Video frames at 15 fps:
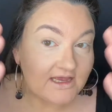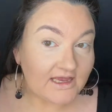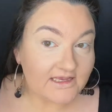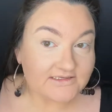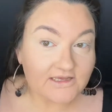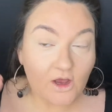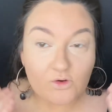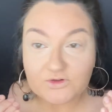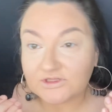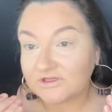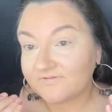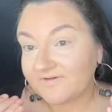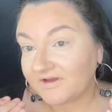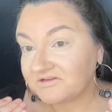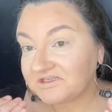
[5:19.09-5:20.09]
It's holding the
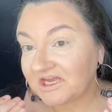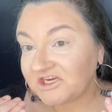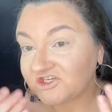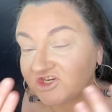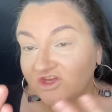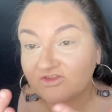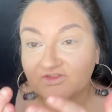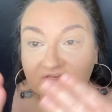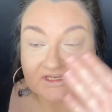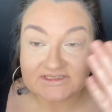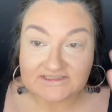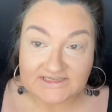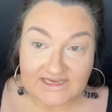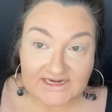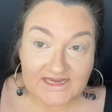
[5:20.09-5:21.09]
foundation. The
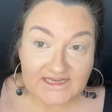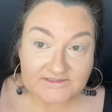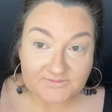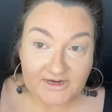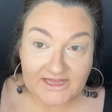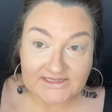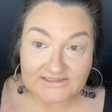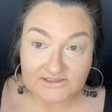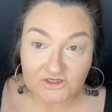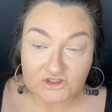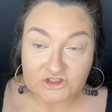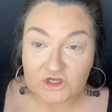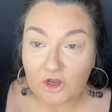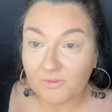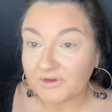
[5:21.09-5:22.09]
concealer has blended on
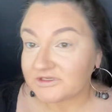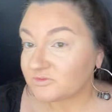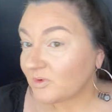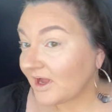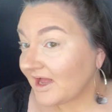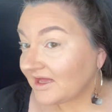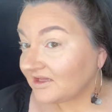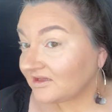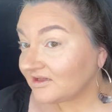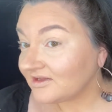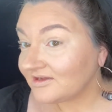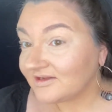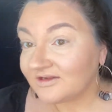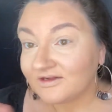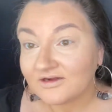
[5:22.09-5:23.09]
top as well.
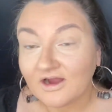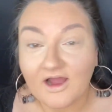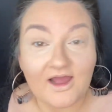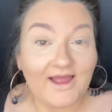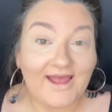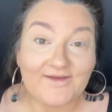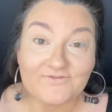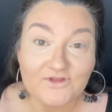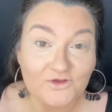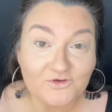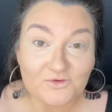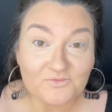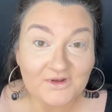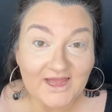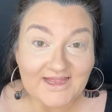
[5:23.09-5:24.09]
I have no
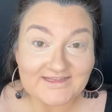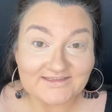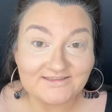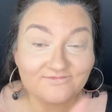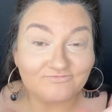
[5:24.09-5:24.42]
complaints.